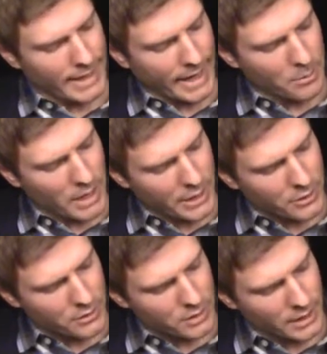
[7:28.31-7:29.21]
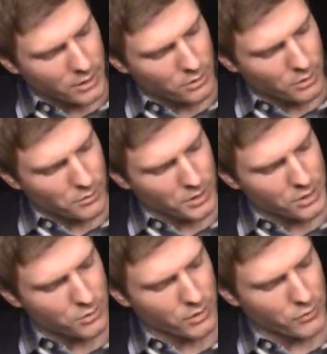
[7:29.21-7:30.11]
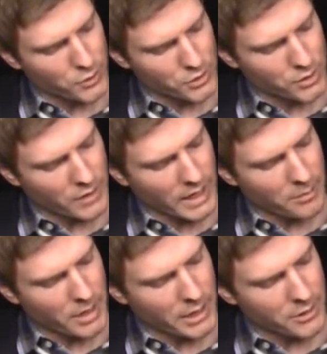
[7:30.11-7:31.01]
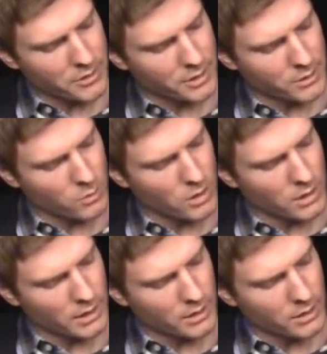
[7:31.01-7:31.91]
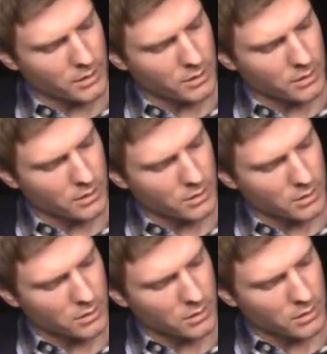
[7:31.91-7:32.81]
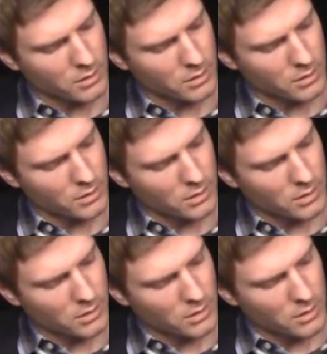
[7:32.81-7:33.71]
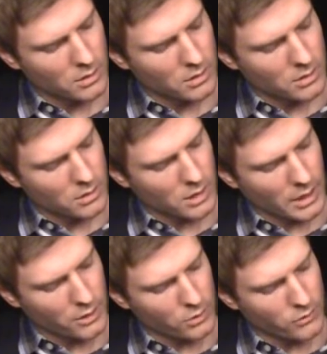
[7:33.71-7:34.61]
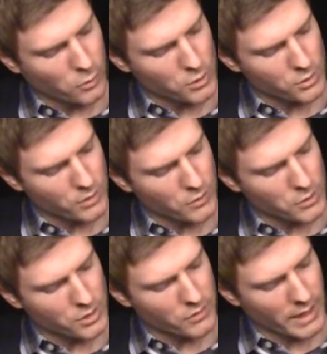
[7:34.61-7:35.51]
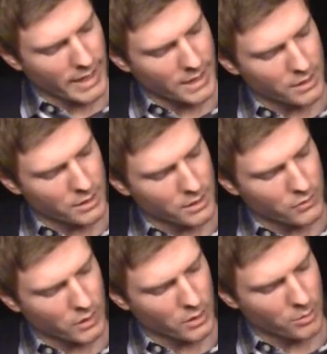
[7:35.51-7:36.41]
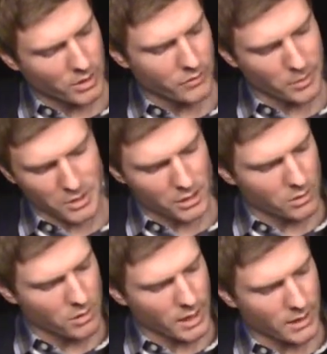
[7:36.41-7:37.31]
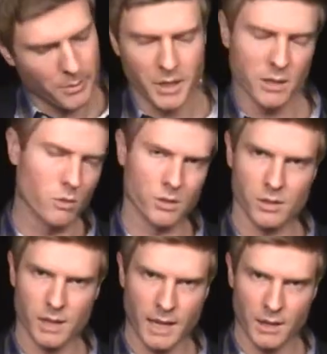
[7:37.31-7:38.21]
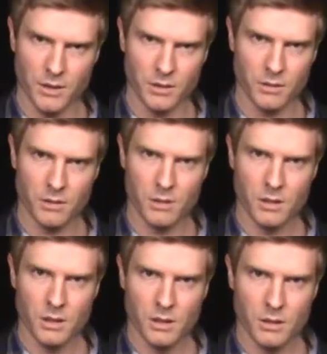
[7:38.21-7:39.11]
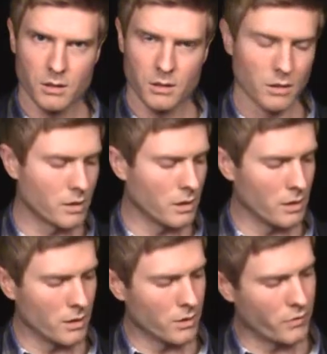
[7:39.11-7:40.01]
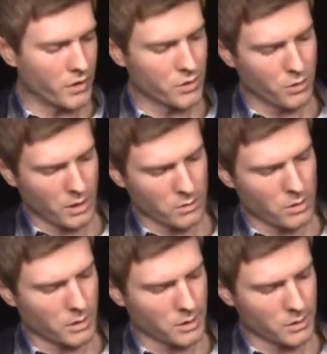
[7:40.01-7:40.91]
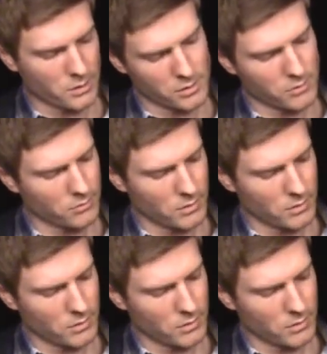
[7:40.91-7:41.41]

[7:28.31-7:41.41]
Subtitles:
A minor, I could do a 3-string version of A minor as well, like this. I could do a 4-string version if I added this finger, but if I'm going to do that, I may as well just add the 5th string as well, because there's